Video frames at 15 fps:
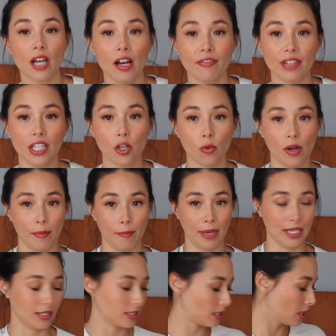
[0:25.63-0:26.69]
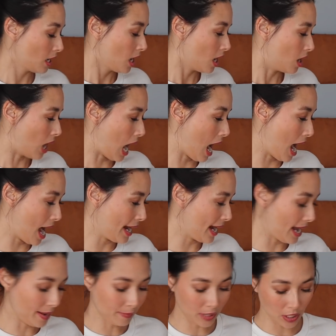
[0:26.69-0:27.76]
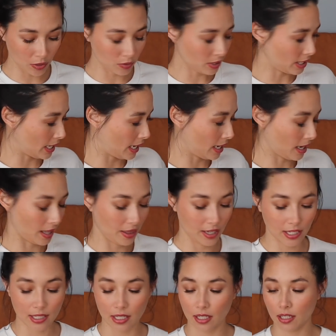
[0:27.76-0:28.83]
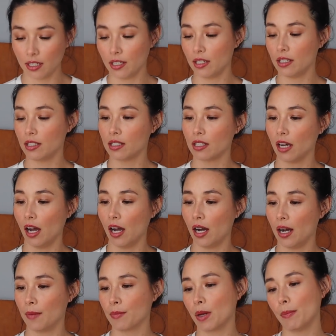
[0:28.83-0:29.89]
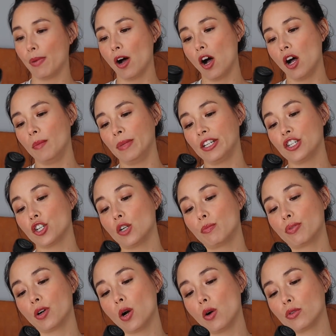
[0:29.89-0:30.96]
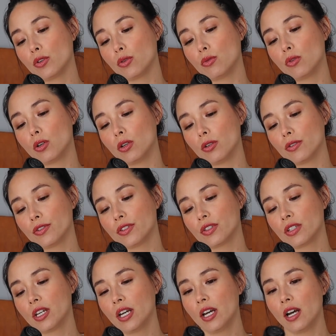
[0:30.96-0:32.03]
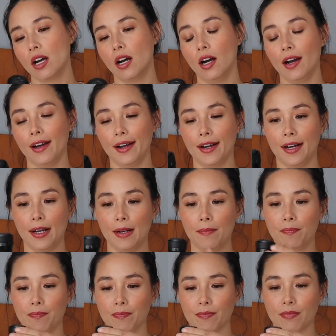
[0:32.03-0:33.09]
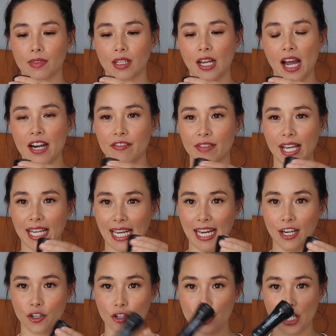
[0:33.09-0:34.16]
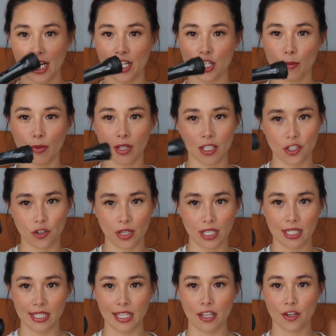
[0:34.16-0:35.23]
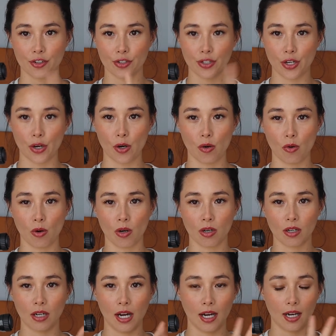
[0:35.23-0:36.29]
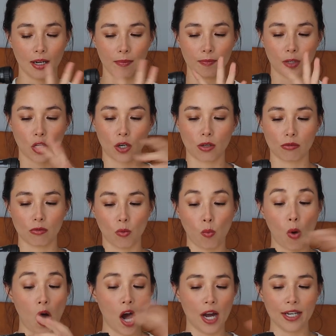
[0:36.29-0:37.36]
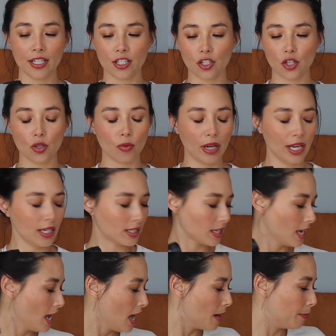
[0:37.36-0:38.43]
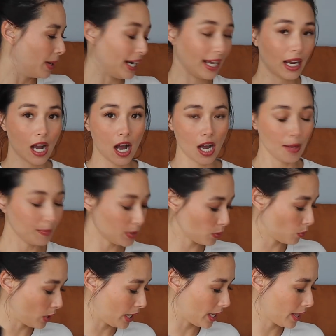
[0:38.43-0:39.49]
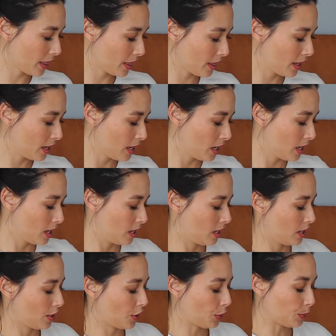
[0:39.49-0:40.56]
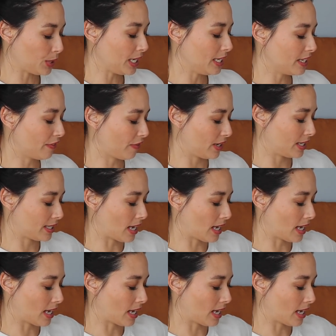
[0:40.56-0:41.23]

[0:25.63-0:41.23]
of equipment, I am using, this is Paul Mitchell Pro Tools, kind of like interchangeable. As you can see, there's no wand to it, but it comes with 3 different